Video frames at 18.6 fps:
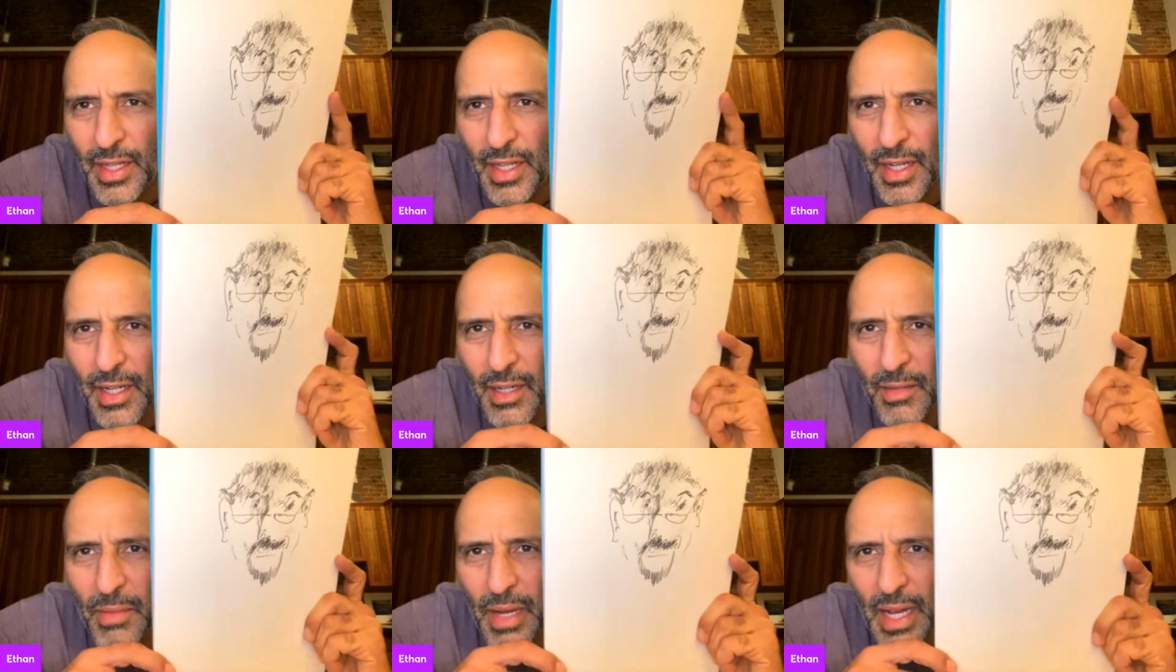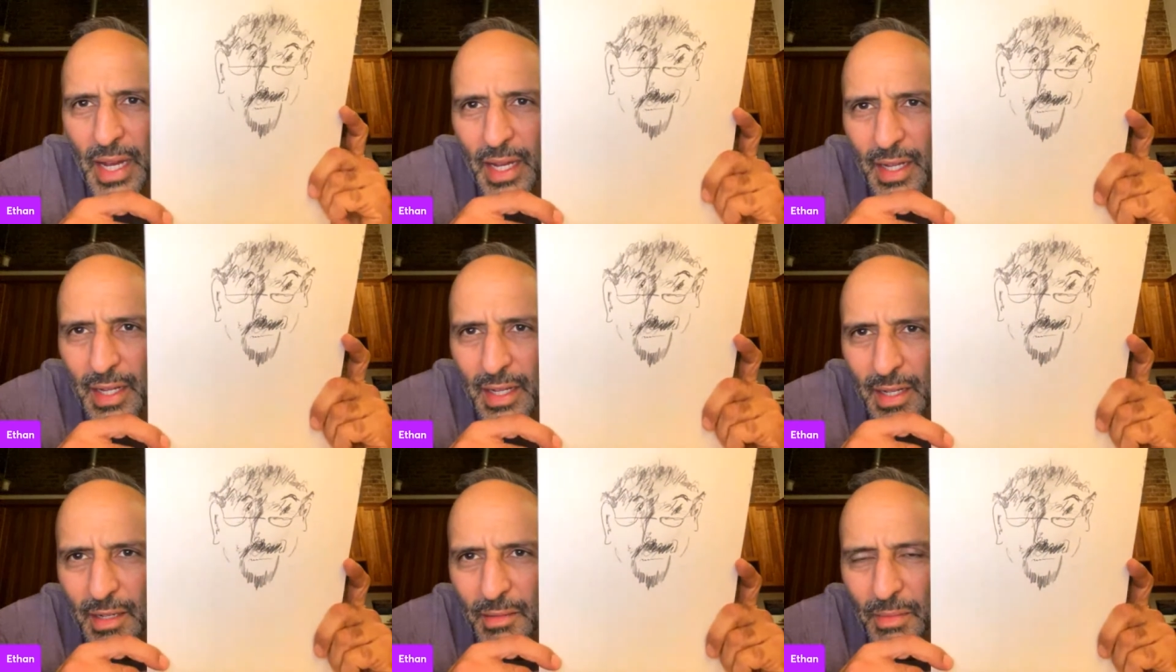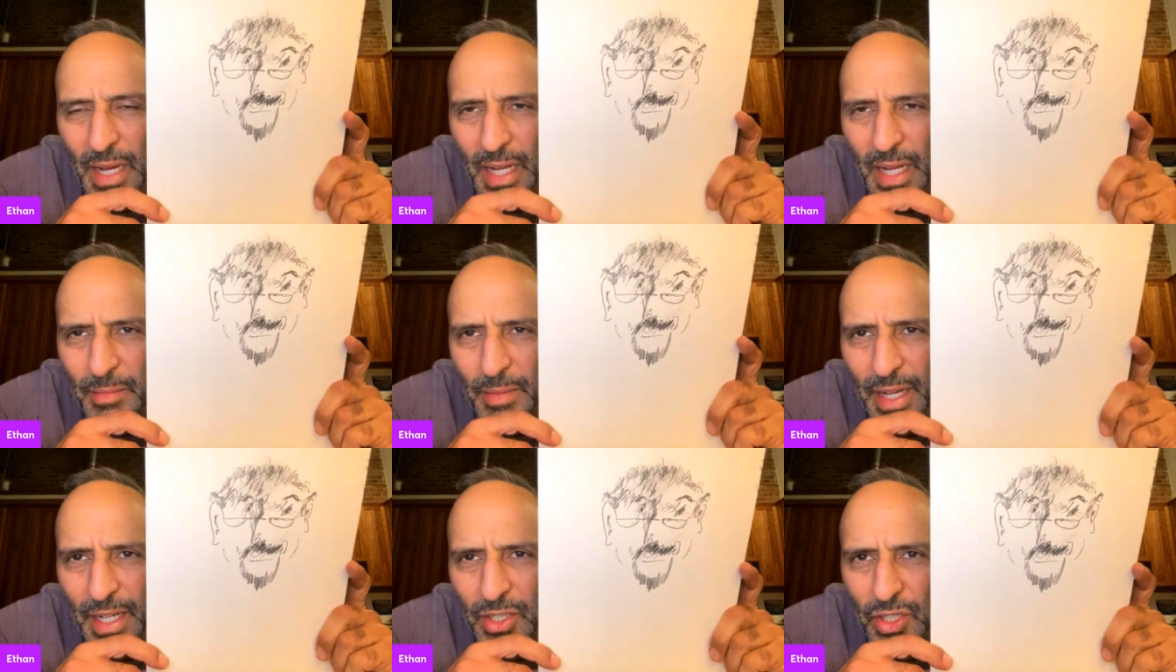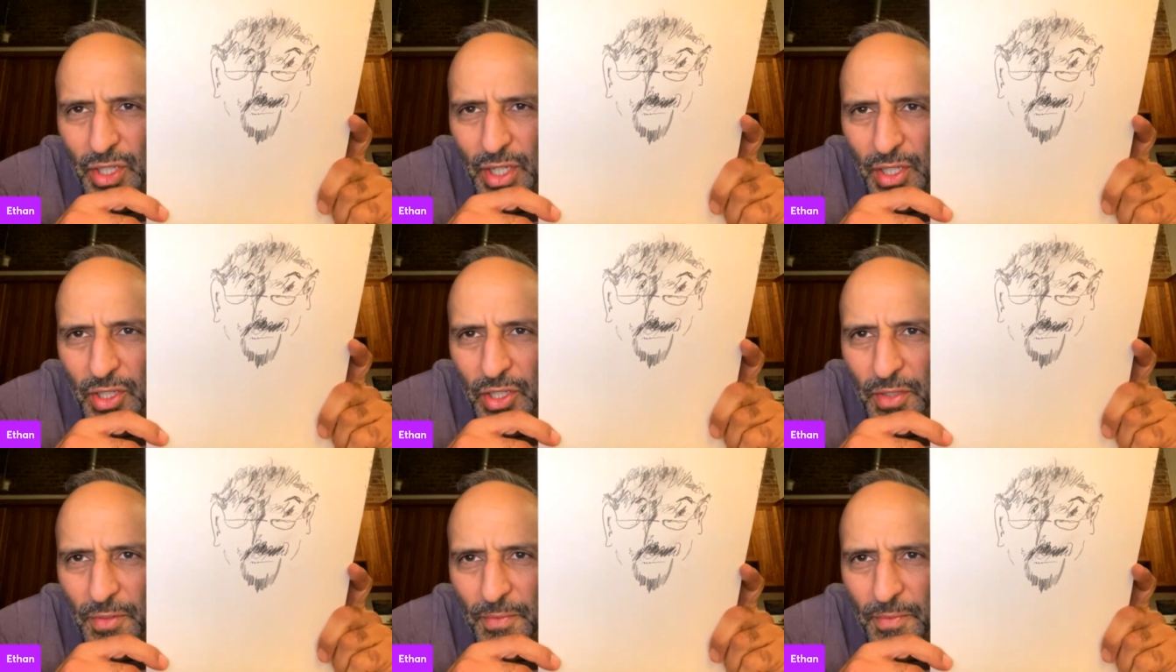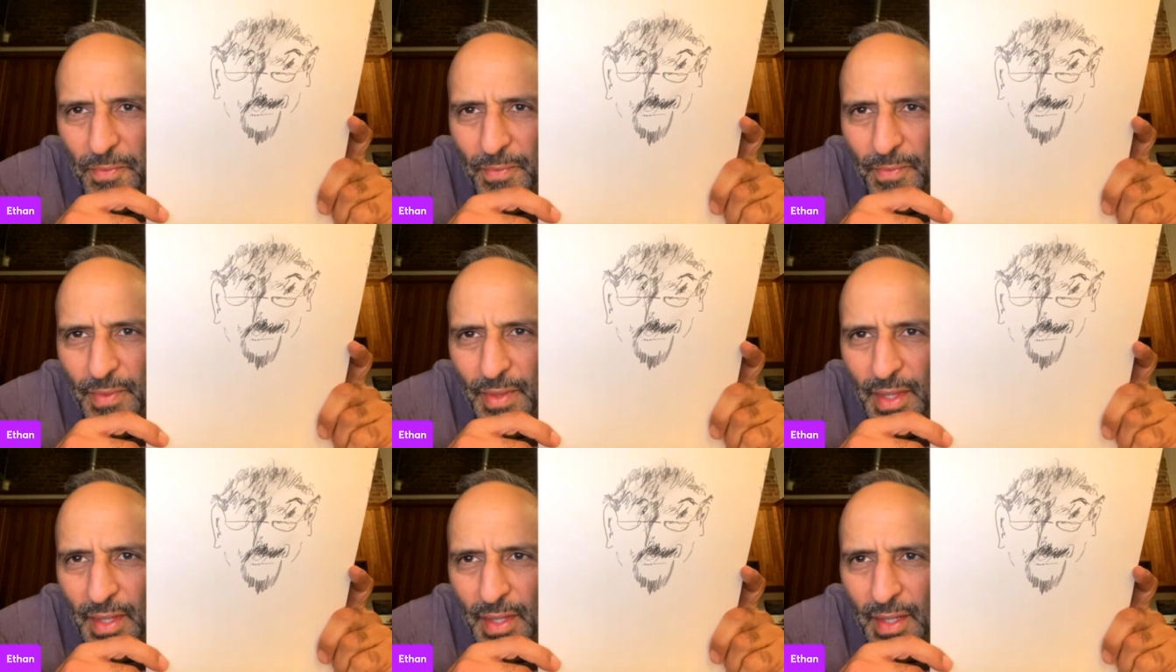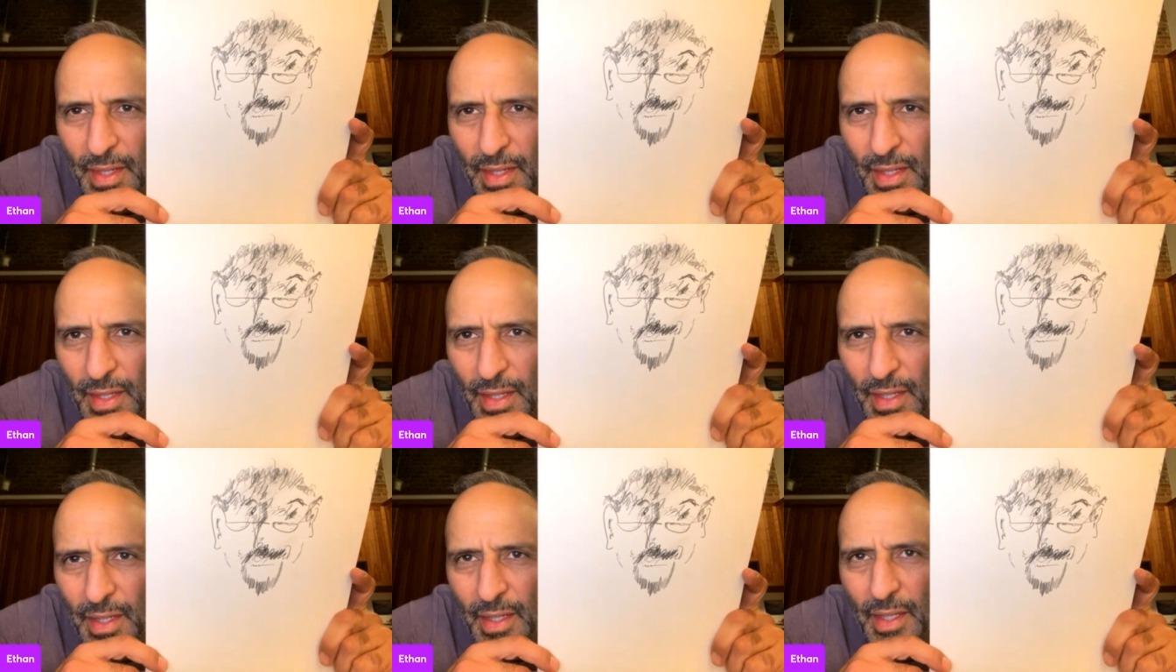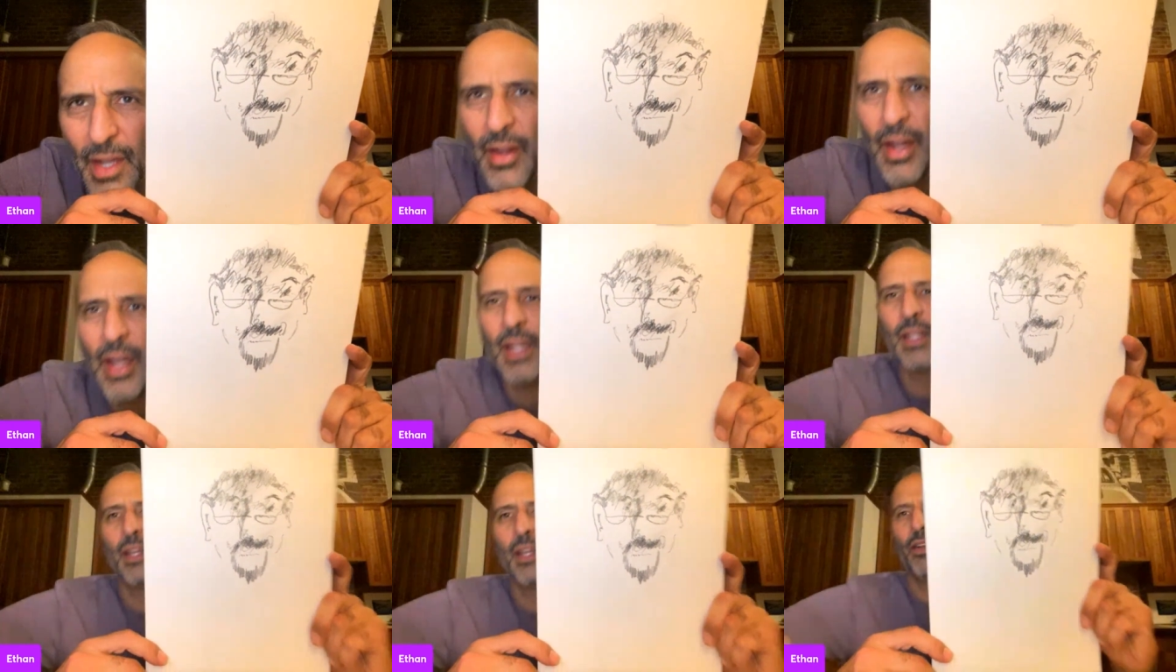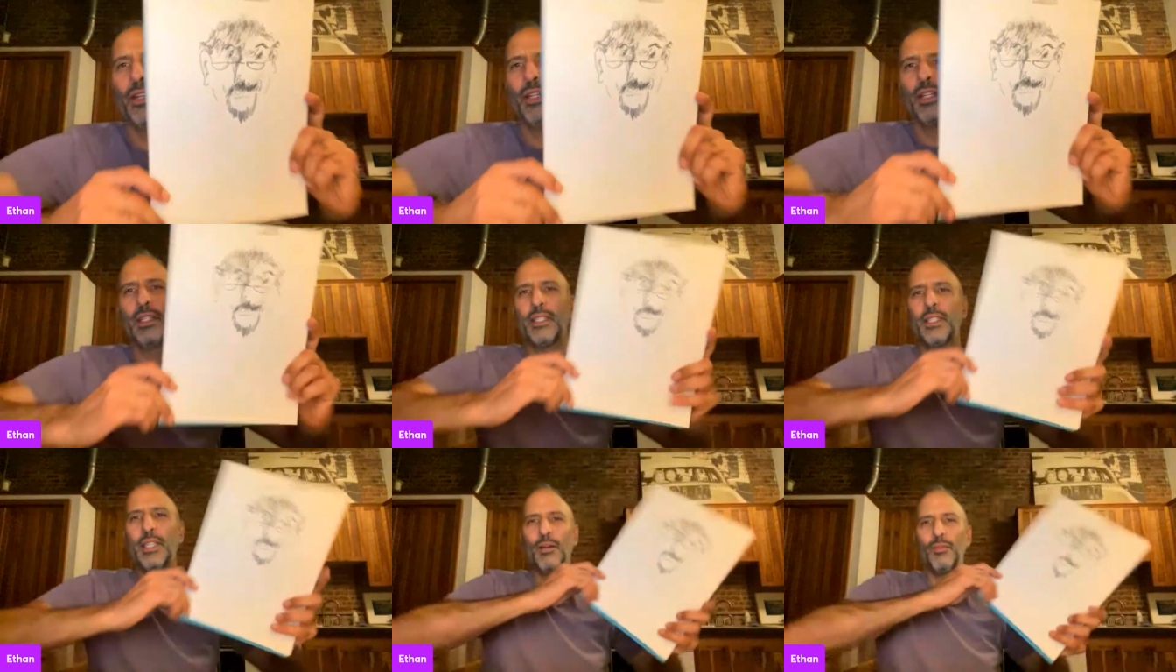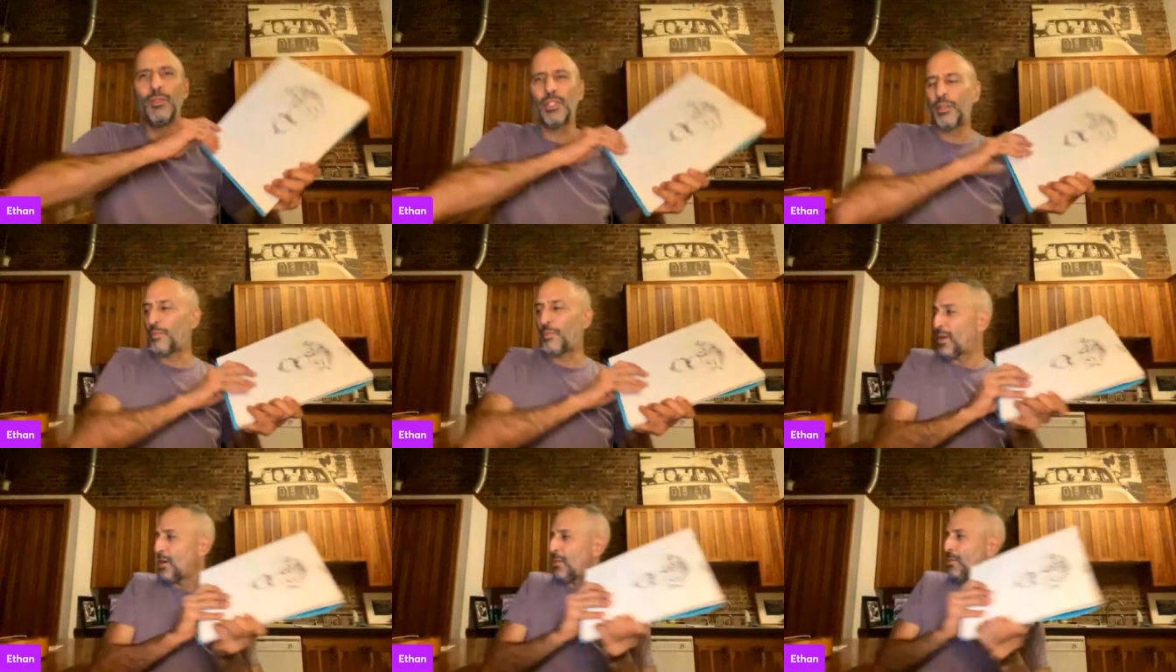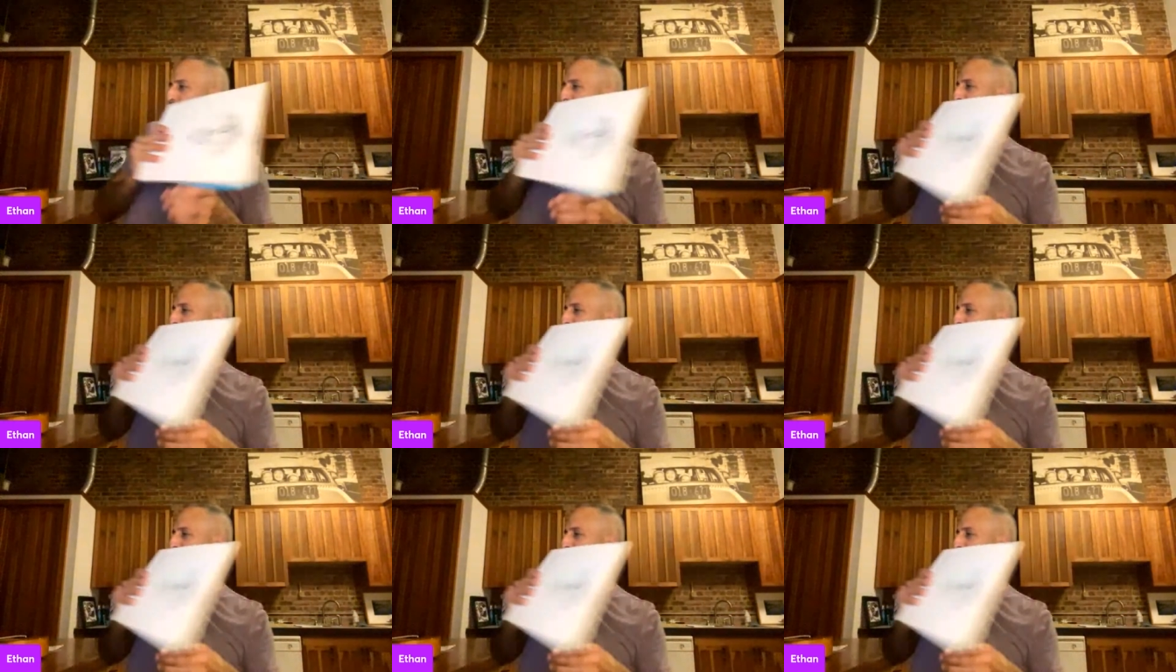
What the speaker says: then in my imagination. All right, there it is. That was the perp.